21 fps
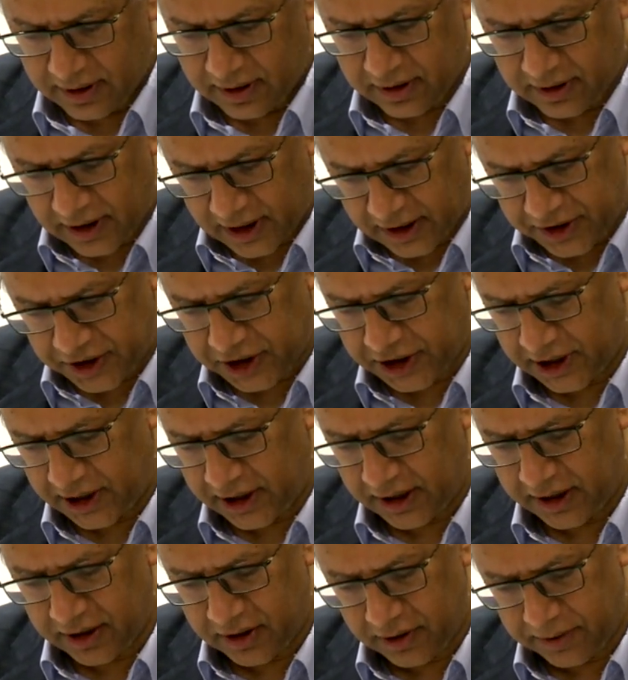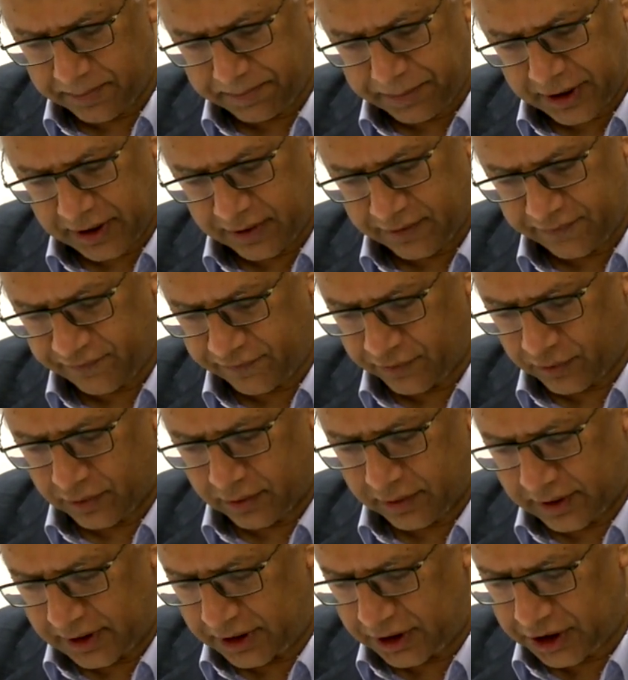clutching at her
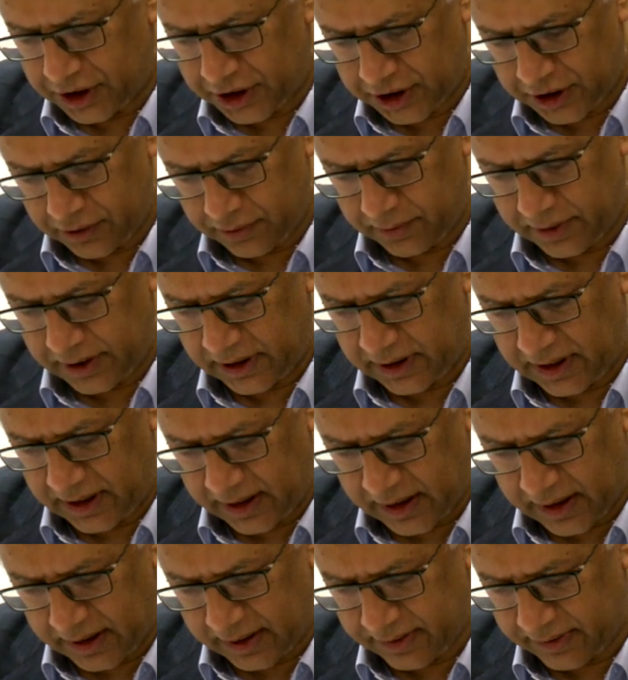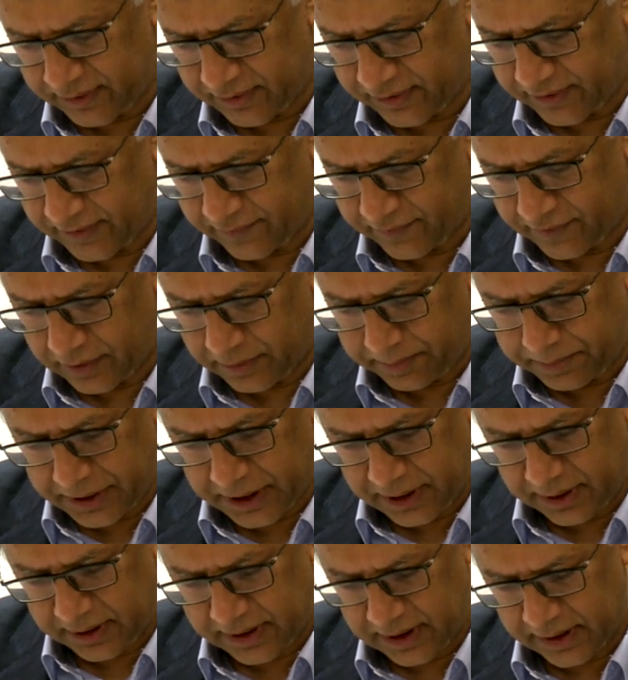pinafore and chewing the ends of her
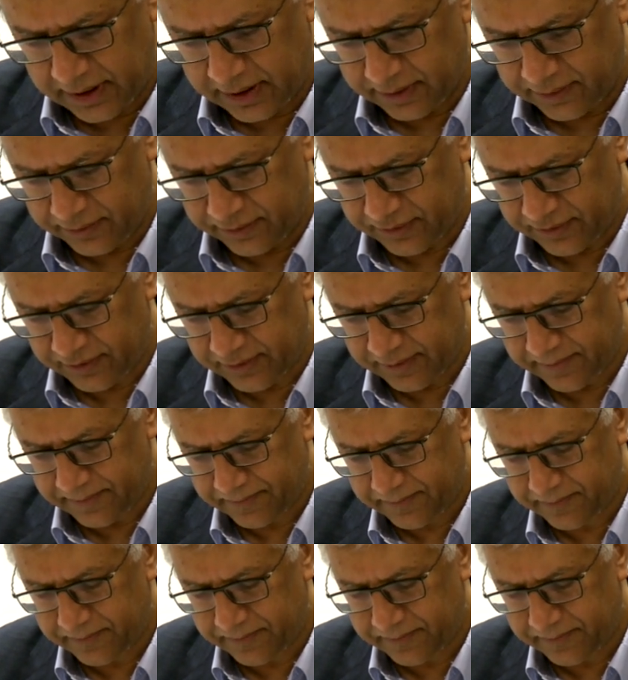pigtails.